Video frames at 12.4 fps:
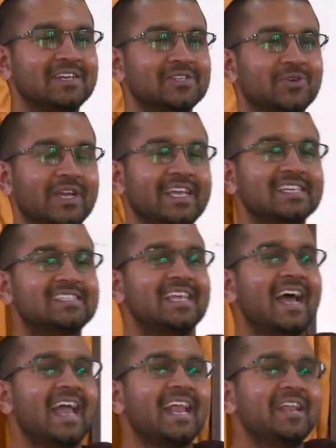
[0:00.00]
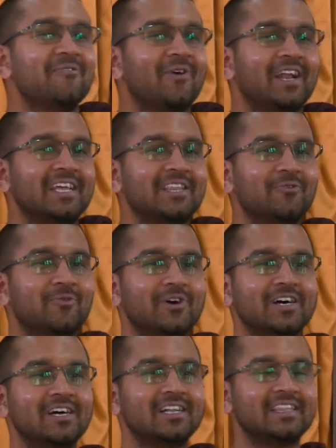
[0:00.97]
So is there anyone in the
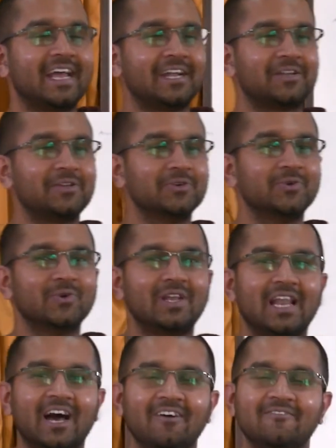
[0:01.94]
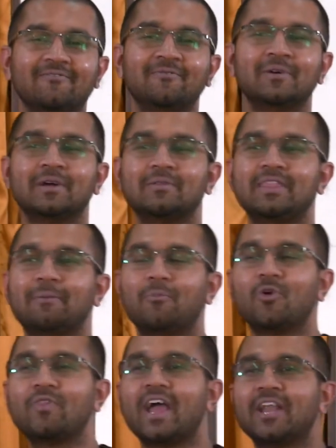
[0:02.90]
world that you love
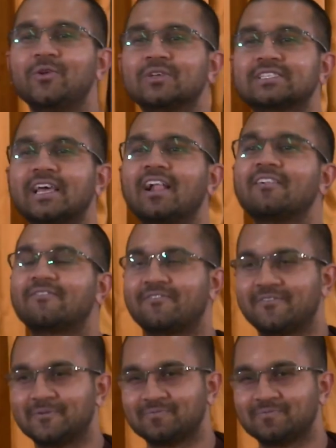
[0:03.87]
more than yourself?